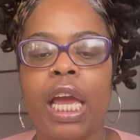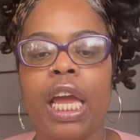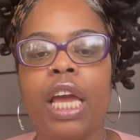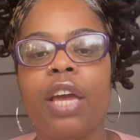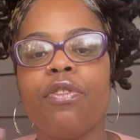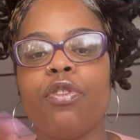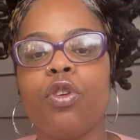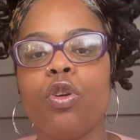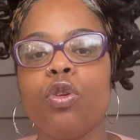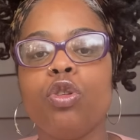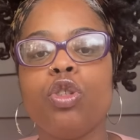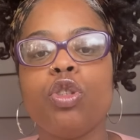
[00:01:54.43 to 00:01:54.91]

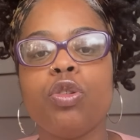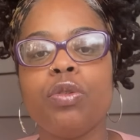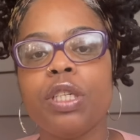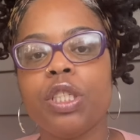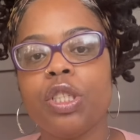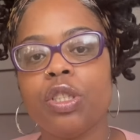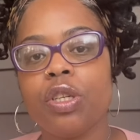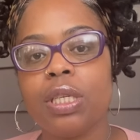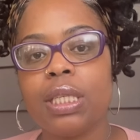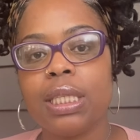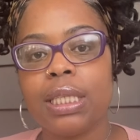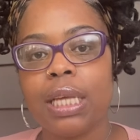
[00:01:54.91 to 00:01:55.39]
If you
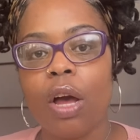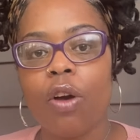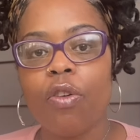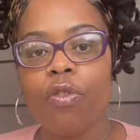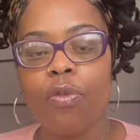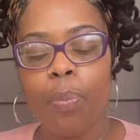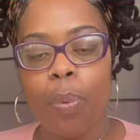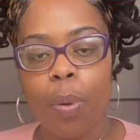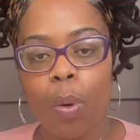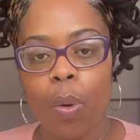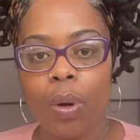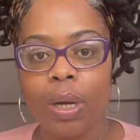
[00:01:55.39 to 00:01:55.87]
treat yourself
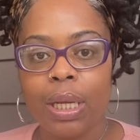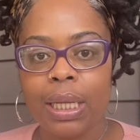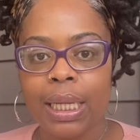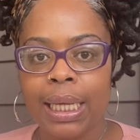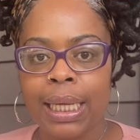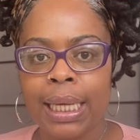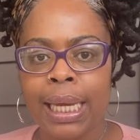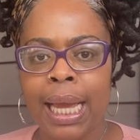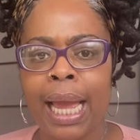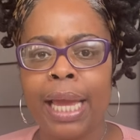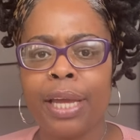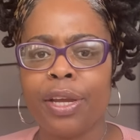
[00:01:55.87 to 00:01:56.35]

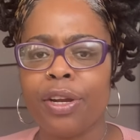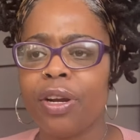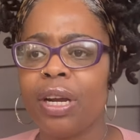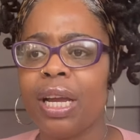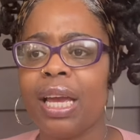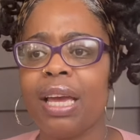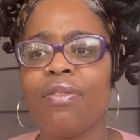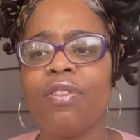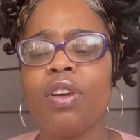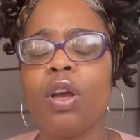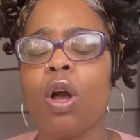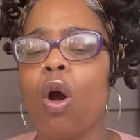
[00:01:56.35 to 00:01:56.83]
poorly and you're
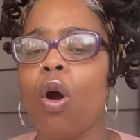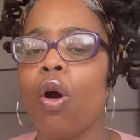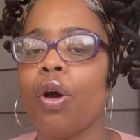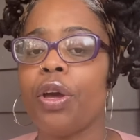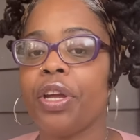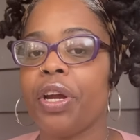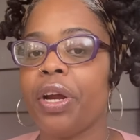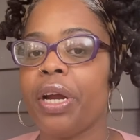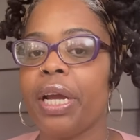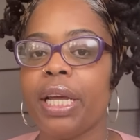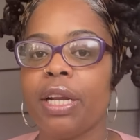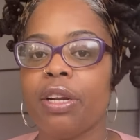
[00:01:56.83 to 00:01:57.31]
giving all
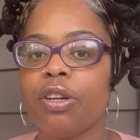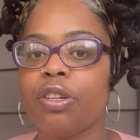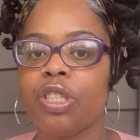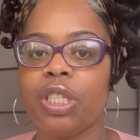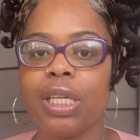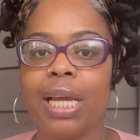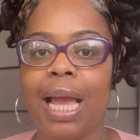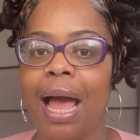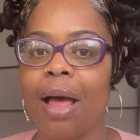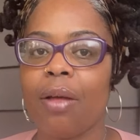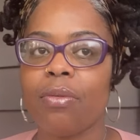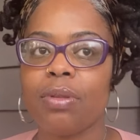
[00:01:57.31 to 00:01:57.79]
your
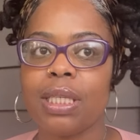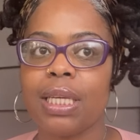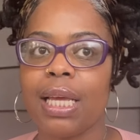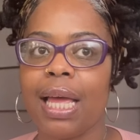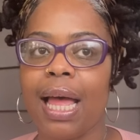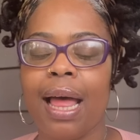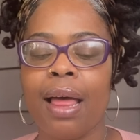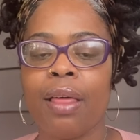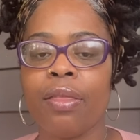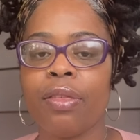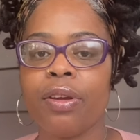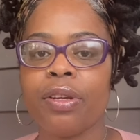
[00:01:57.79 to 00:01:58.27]
energy out to
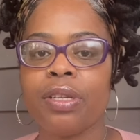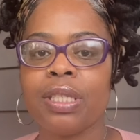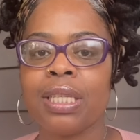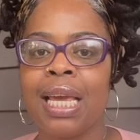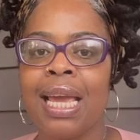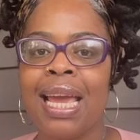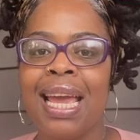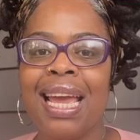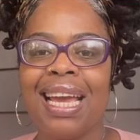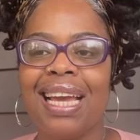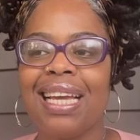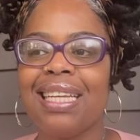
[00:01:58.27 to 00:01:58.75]
others,
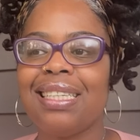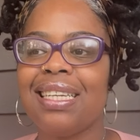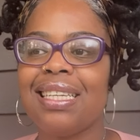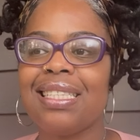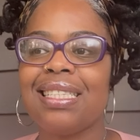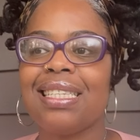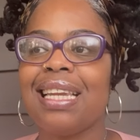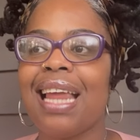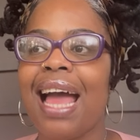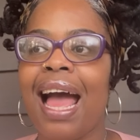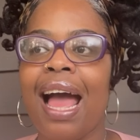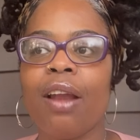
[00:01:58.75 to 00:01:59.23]
it
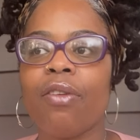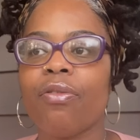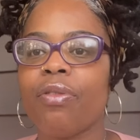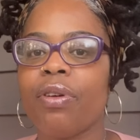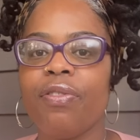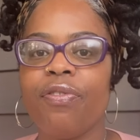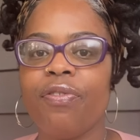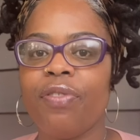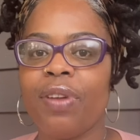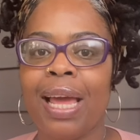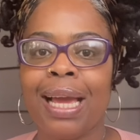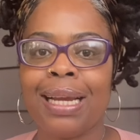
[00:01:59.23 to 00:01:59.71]
does not
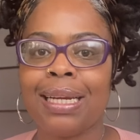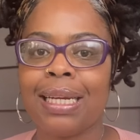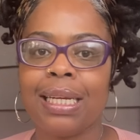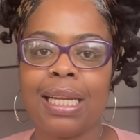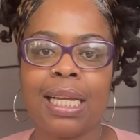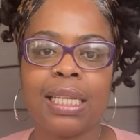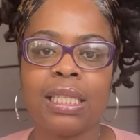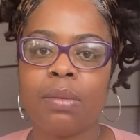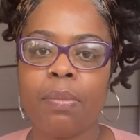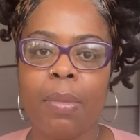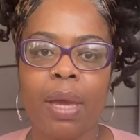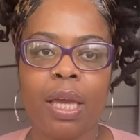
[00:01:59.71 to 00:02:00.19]
reflect. It
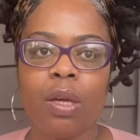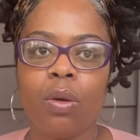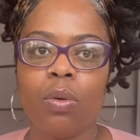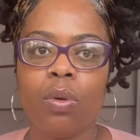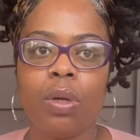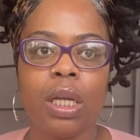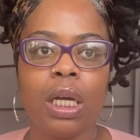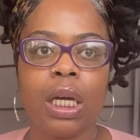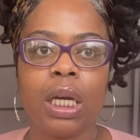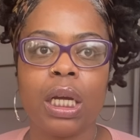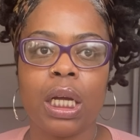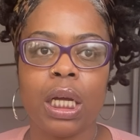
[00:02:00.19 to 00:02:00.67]
doesn't make you
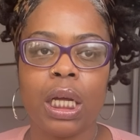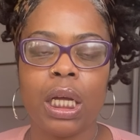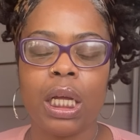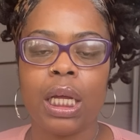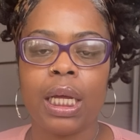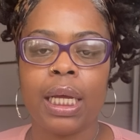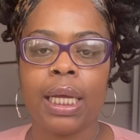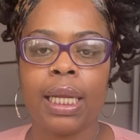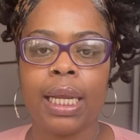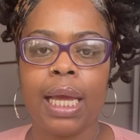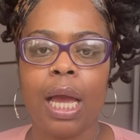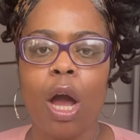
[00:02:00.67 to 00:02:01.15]
look
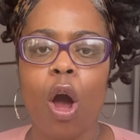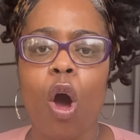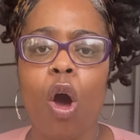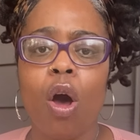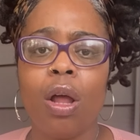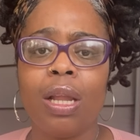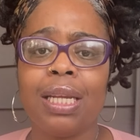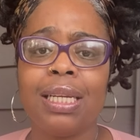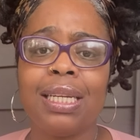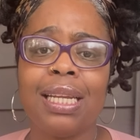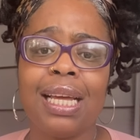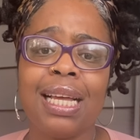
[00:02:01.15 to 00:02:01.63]
good.
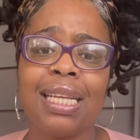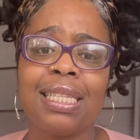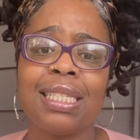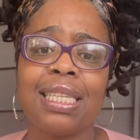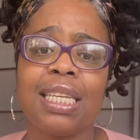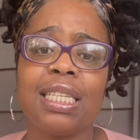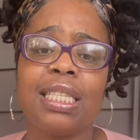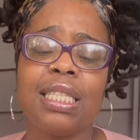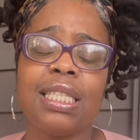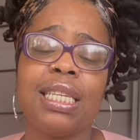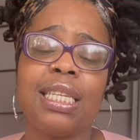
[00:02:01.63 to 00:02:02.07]
All it does is